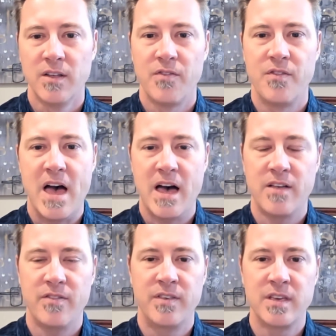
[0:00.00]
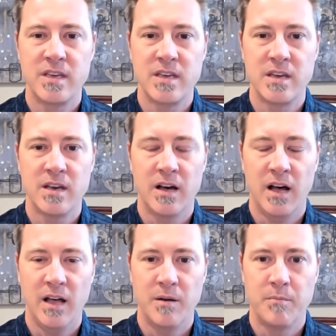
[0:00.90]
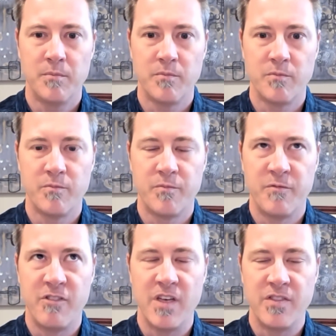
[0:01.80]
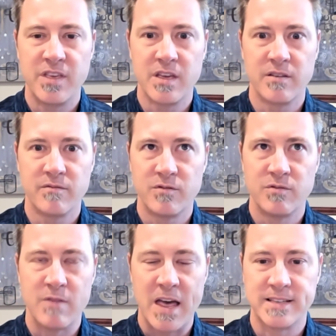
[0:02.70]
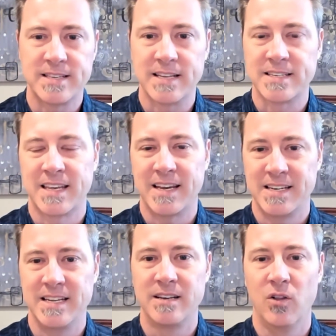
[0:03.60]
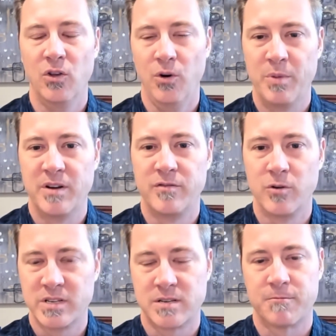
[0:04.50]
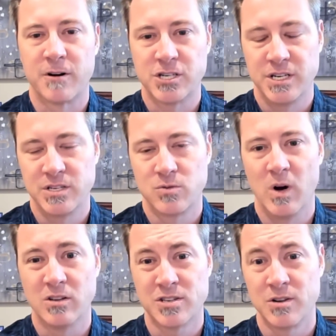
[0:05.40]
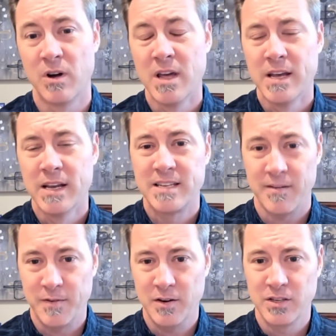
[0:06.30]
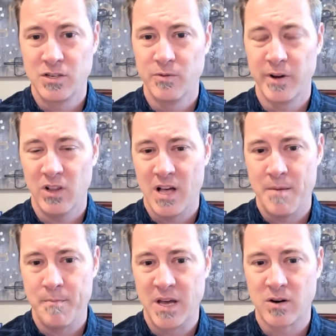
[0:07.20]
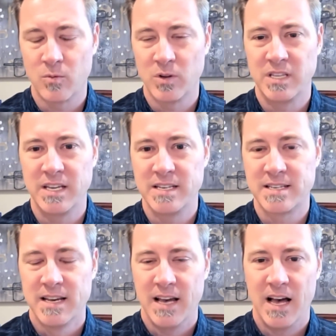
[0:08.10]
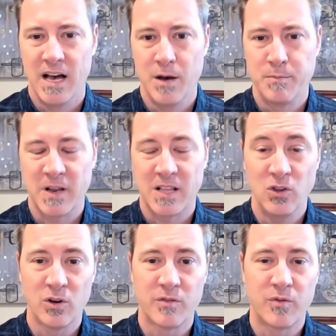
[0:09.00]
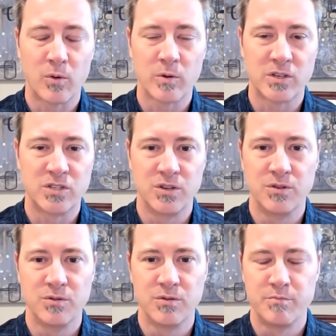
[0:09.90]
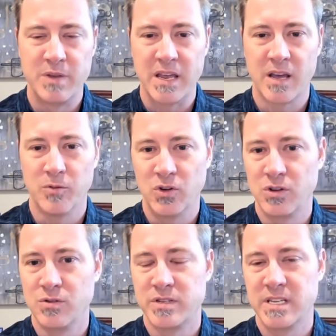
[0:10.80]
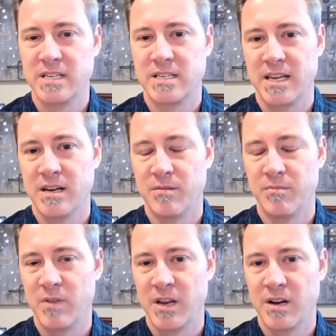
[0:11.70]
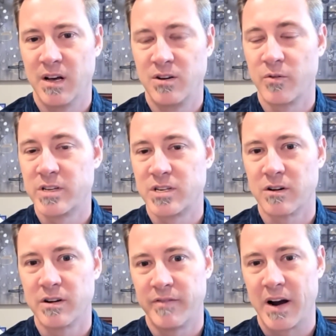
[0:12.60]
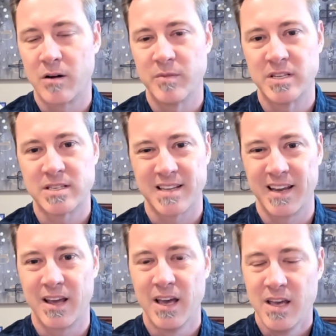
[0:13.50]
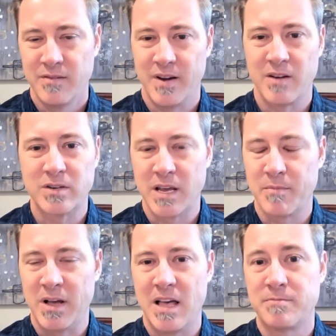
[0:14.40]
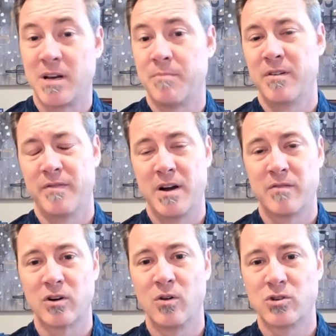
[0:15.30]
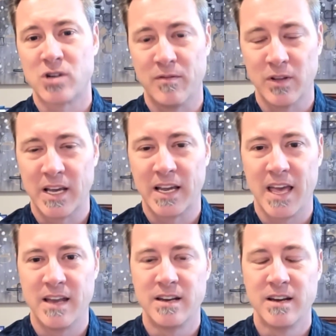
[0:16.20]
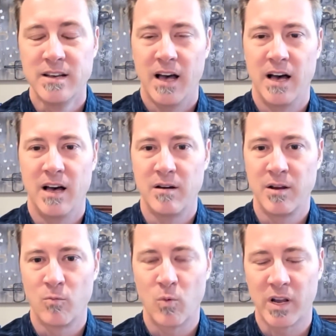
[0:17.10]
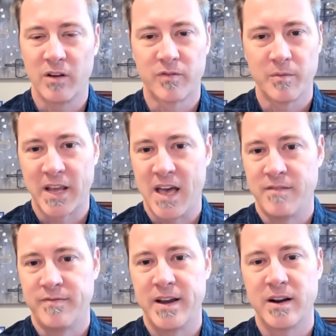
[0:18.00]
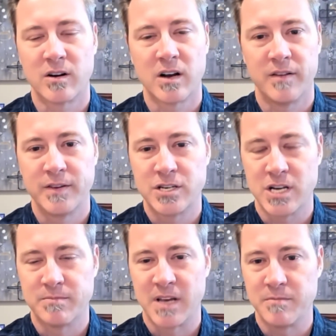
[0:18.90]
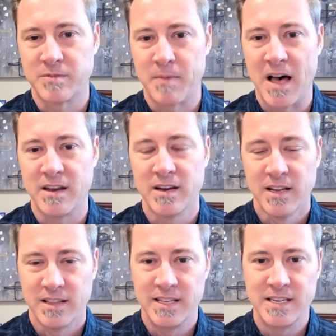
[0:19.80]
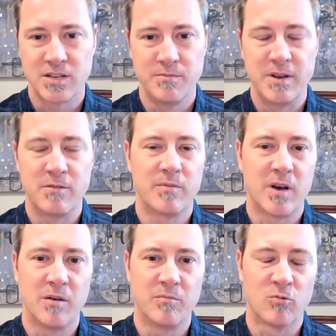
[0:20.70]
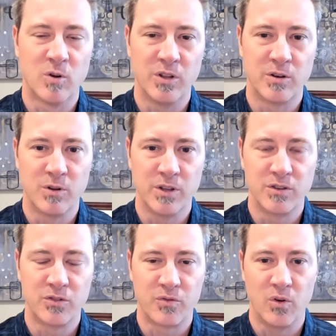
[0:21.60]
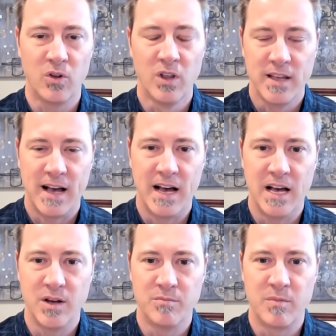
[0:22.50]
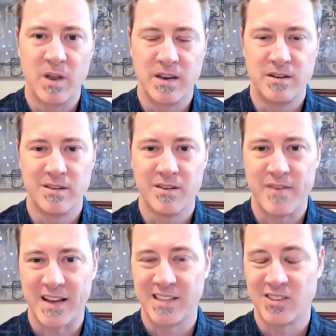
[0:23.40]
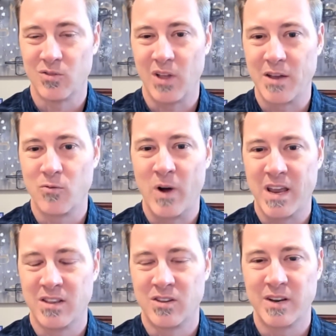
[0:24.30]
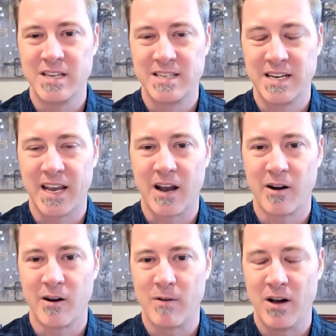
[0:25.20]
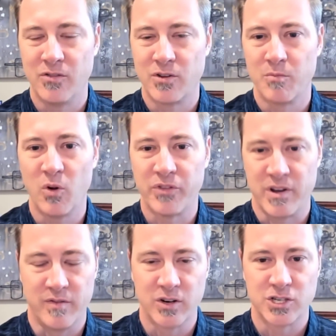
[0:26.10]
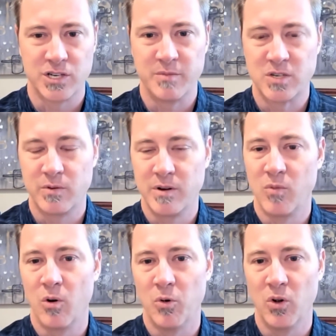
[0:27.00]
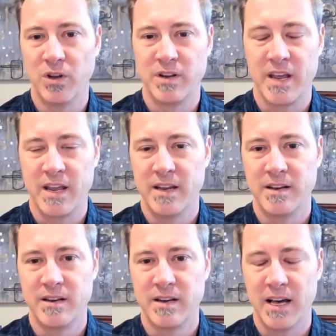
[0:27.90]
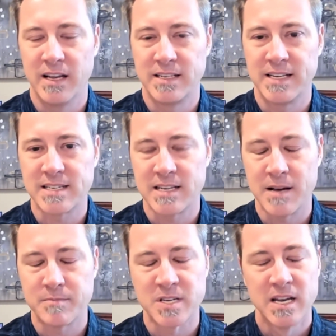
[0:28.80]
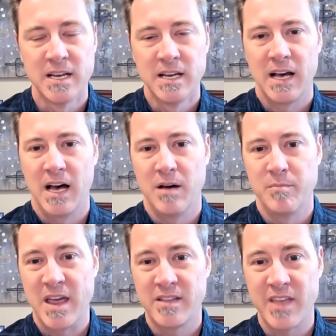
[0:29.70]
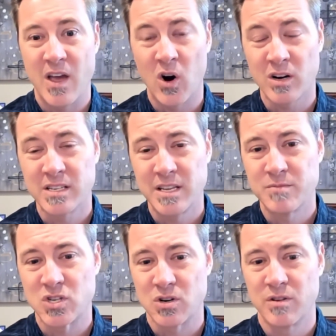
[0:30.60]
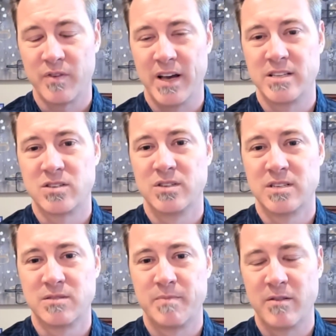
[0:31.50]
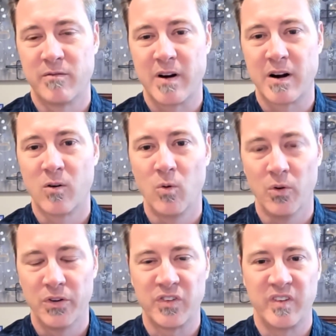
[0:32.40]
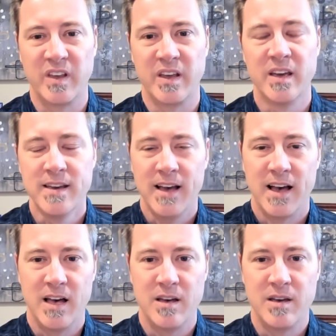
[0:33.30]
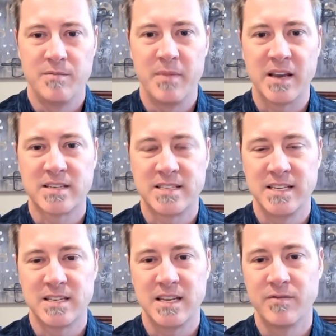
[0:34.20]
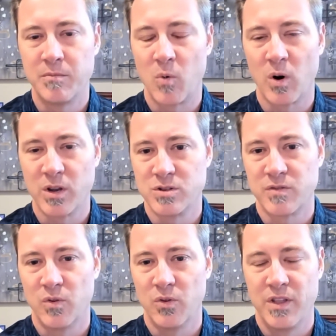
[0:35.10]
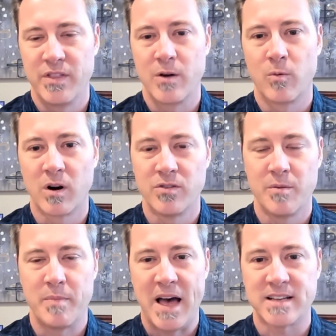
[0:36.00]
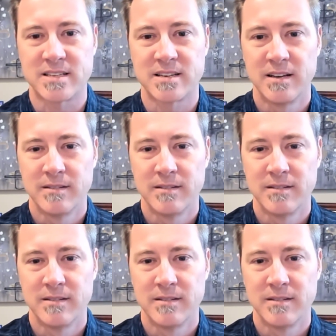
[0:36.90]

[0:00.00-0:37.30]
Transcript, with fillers: that the um, that the headsets kicked in a little bit of noise suppression as well. So definitely doing a lot better with these. Um, look forward to being able to use these in a, in a noisier environments. Like if I ever take my laptop and if I ever go traveling again uh, and working from a cafe or coffee shop type spot, these could become really, really useful um, in the fact that they're lightweight, they're easy to carry around, they're multifunction between mobile and, and uh, desktops, um, and they are team certified. So this has been very cool to see uh, and makes these even more useful than they were in the past past.